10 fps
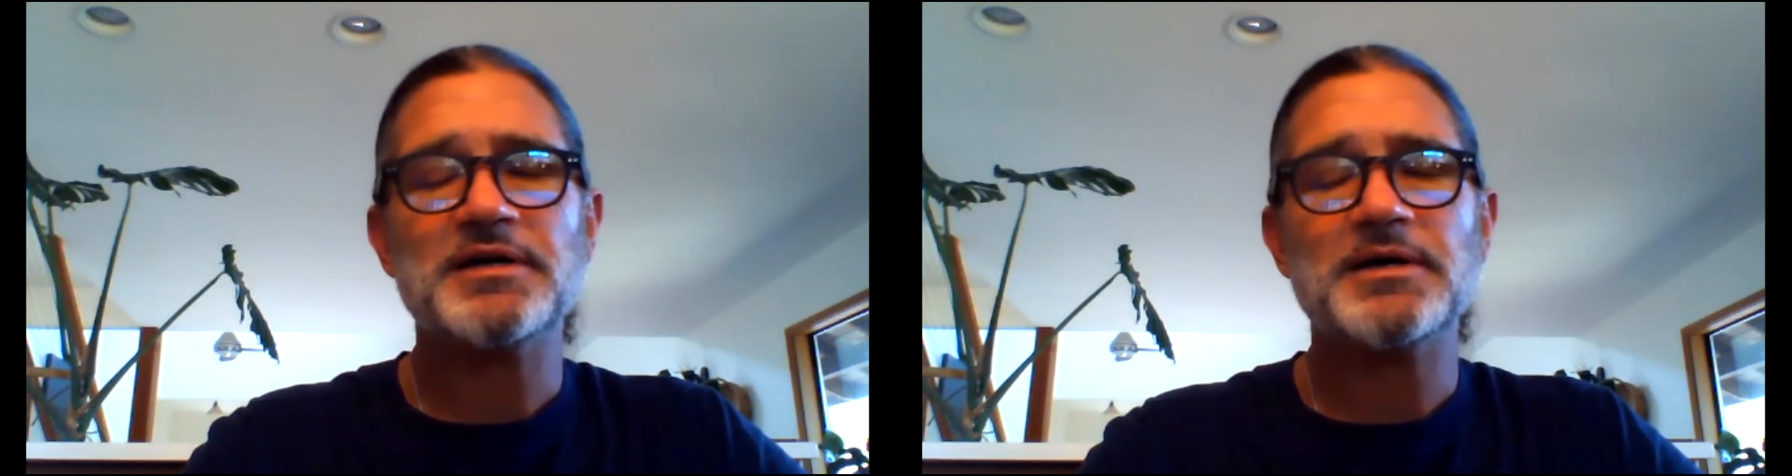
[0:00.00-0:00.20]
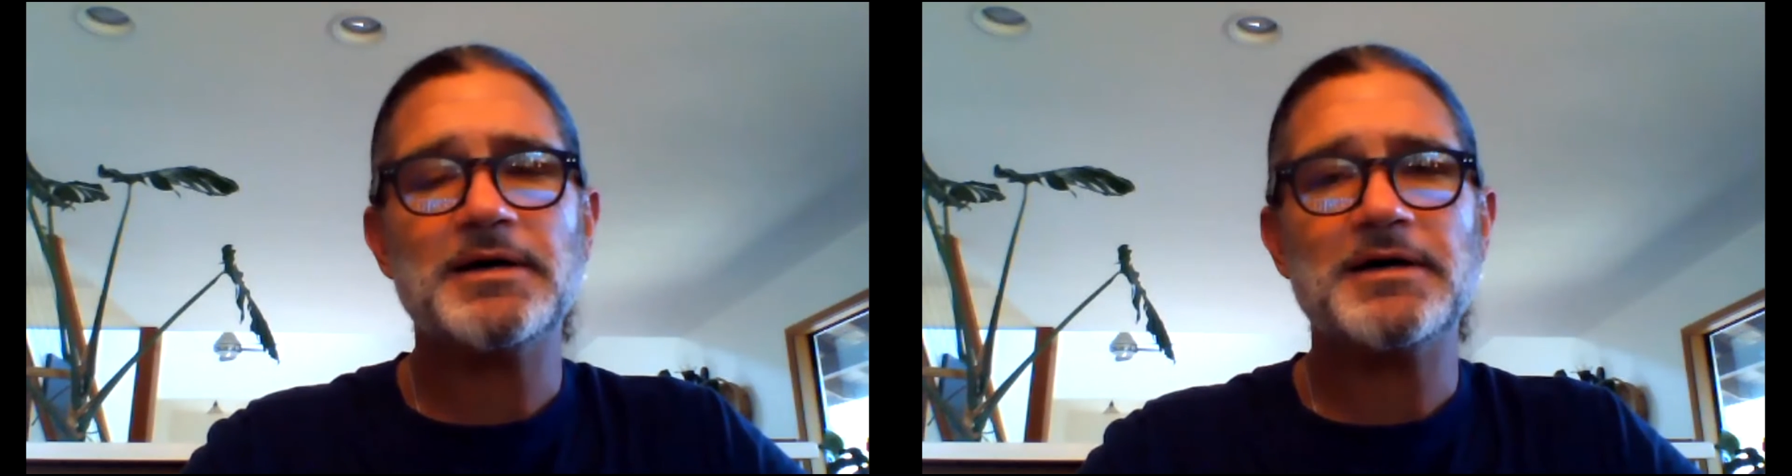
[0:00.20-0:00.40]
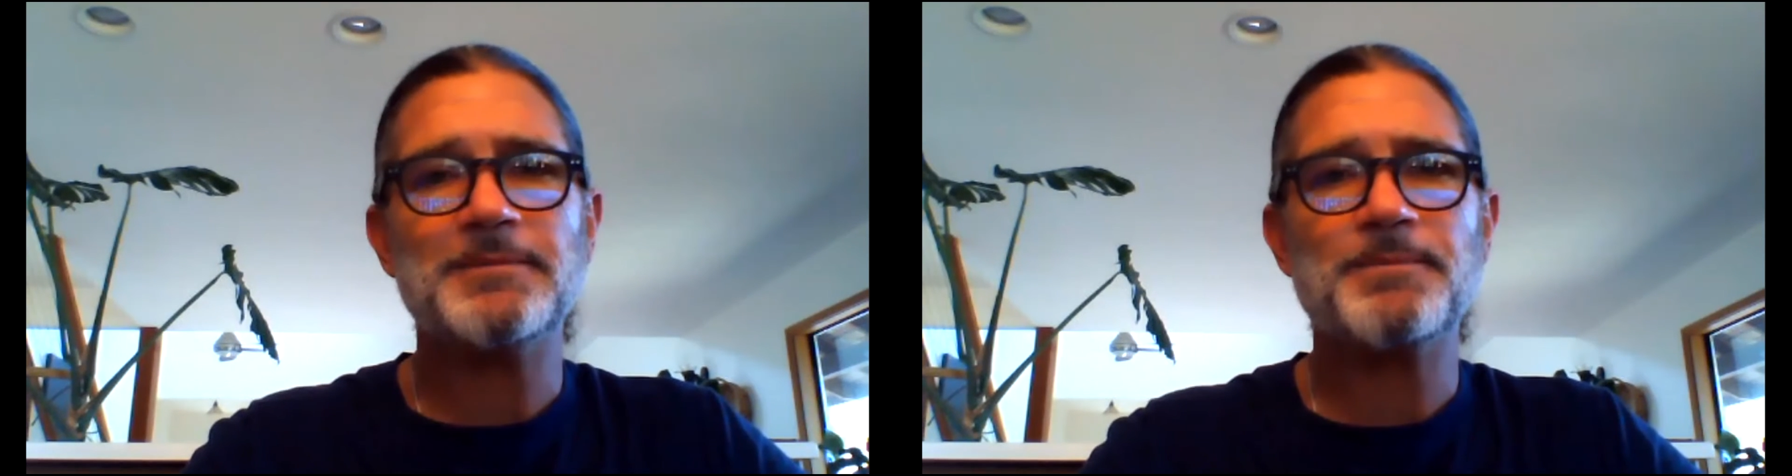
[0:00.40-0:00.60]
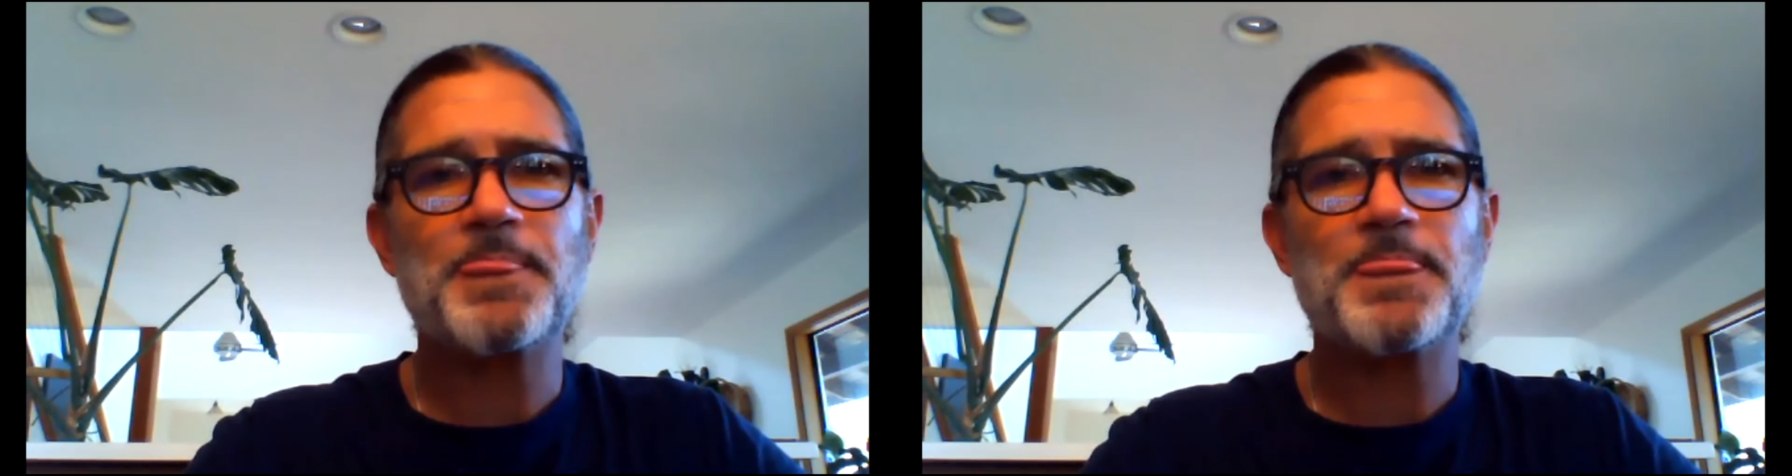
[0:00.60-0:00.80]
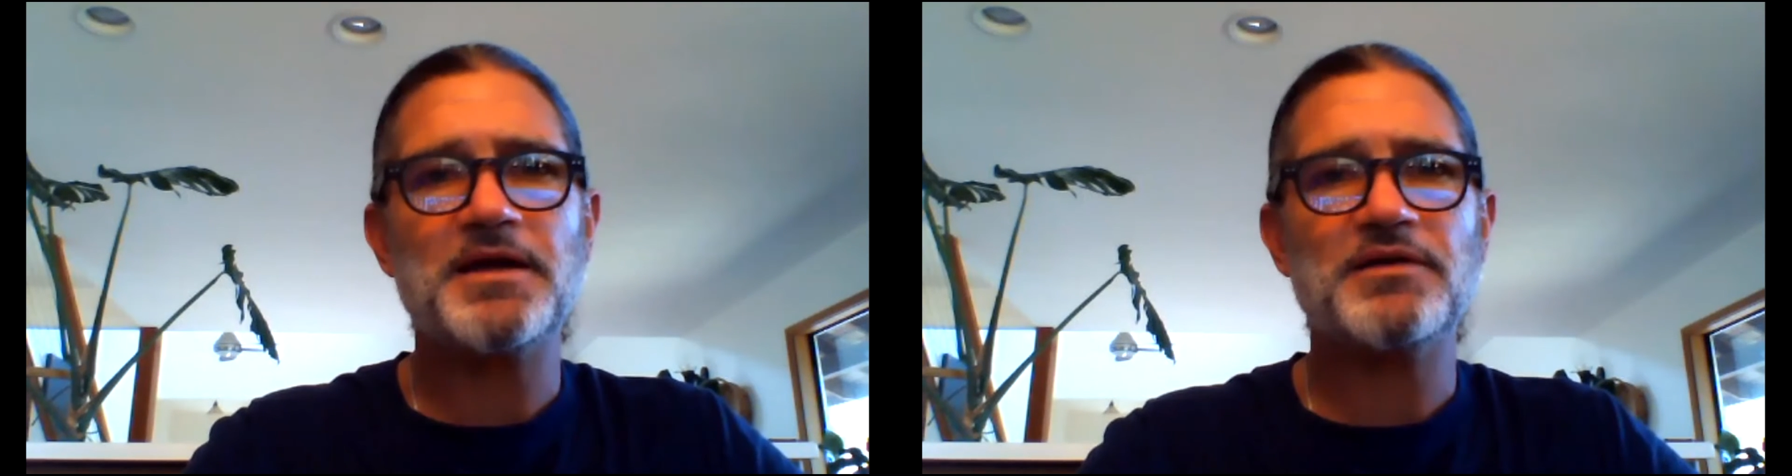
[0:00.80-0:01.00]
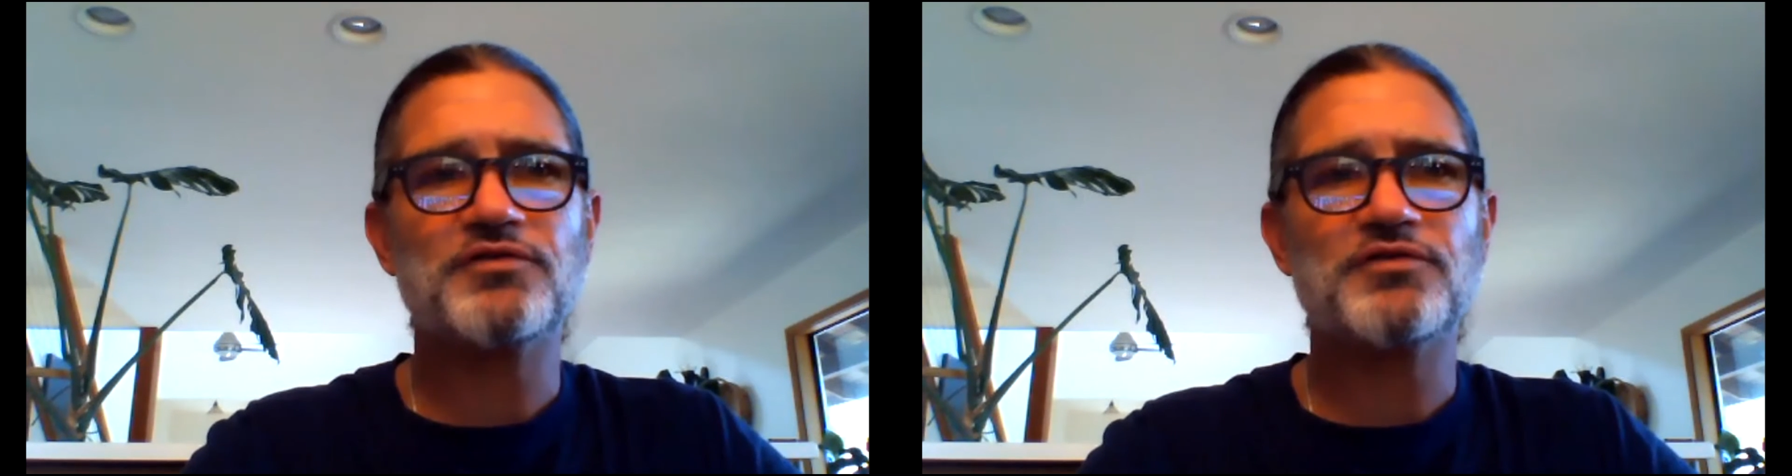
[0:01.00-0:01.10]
And